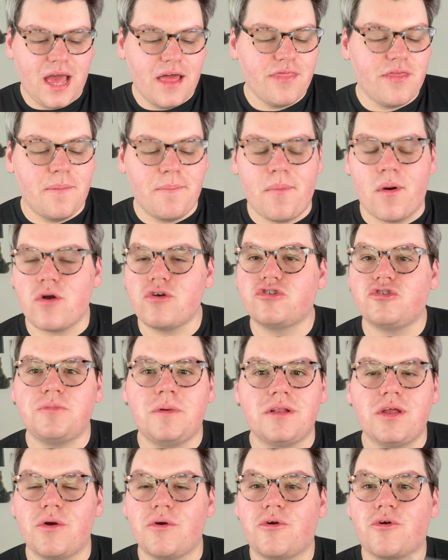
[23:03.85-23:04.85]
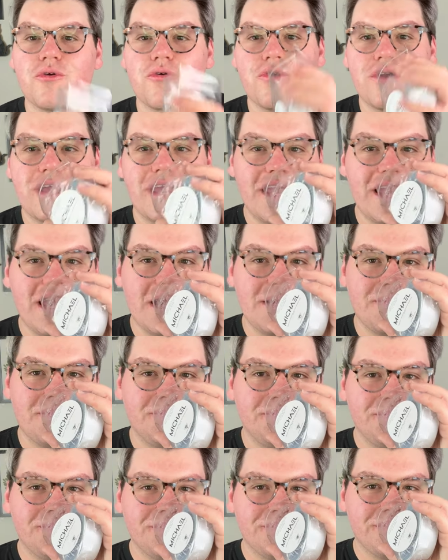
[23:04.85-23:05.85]
The marshmallow
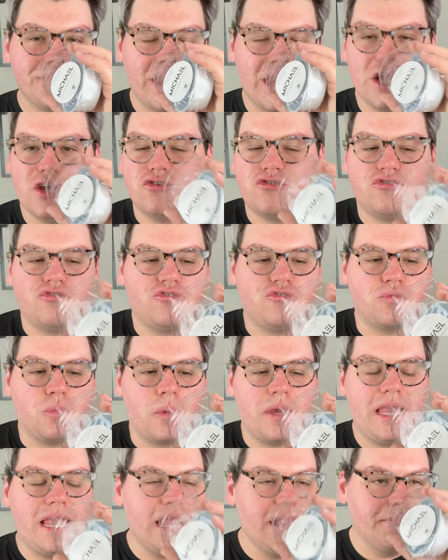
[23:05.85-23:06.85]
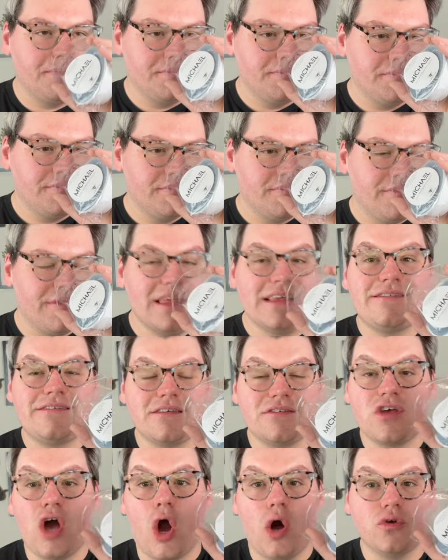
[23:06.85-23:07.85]
cream is sweet. This
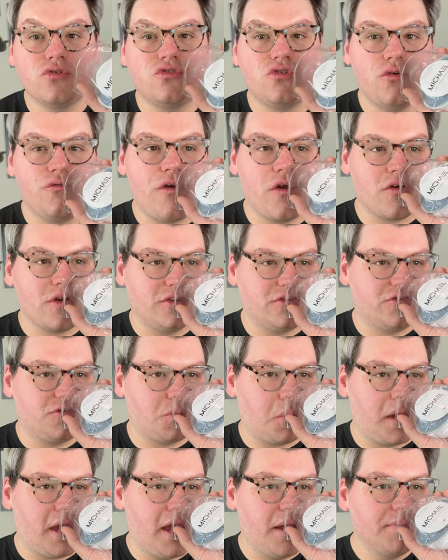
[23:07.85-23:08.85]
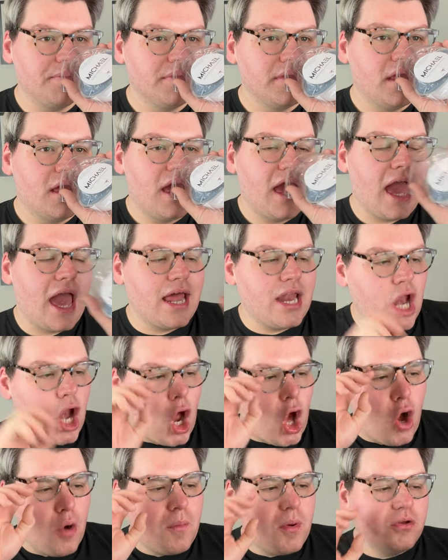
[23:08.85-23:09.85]
is also very sweet. And it
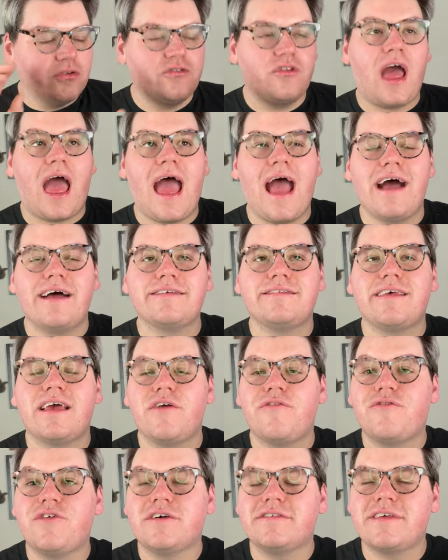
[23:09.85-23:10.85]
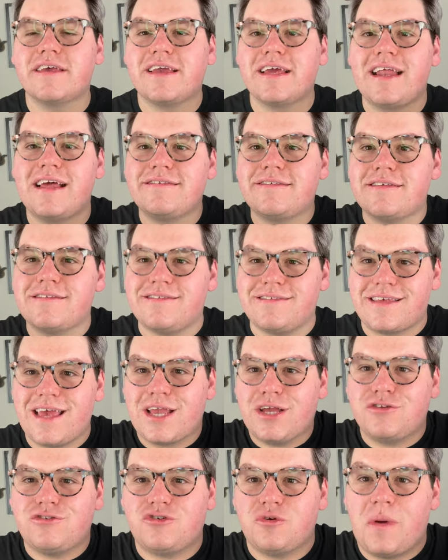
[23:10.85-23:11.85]
almost has, it feels like it has a
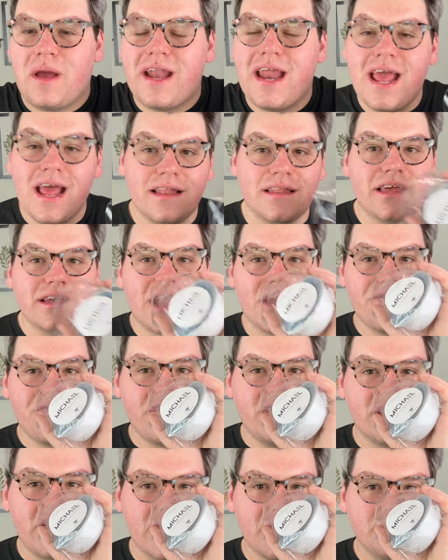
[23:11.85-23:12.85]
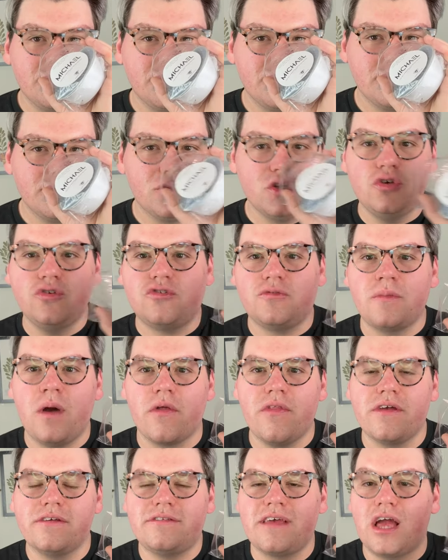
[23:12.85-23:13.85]
zing to it. Like, I feel like you smell
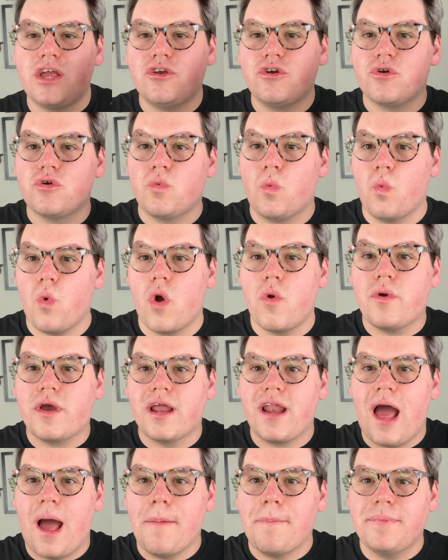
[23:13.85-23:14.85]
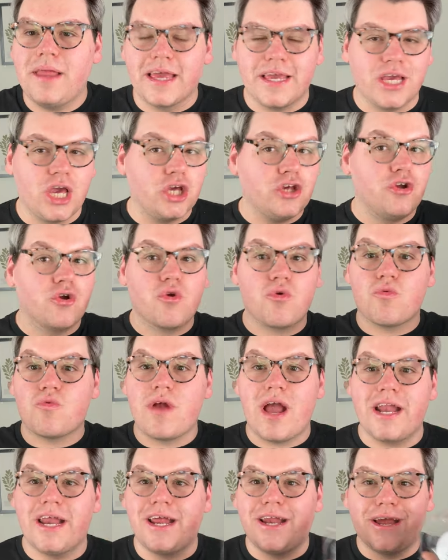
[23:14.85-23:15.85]
this and you're woken up. Like, you're
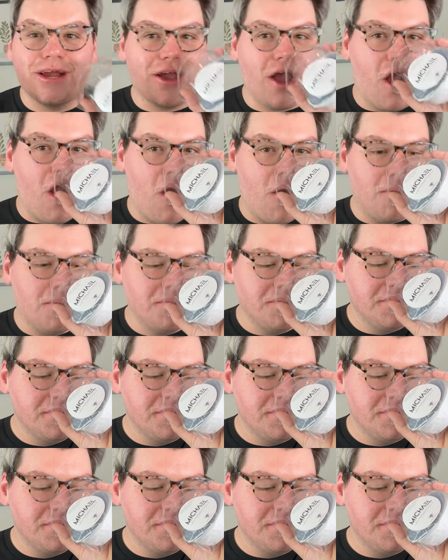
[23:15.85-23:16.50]
ready to go.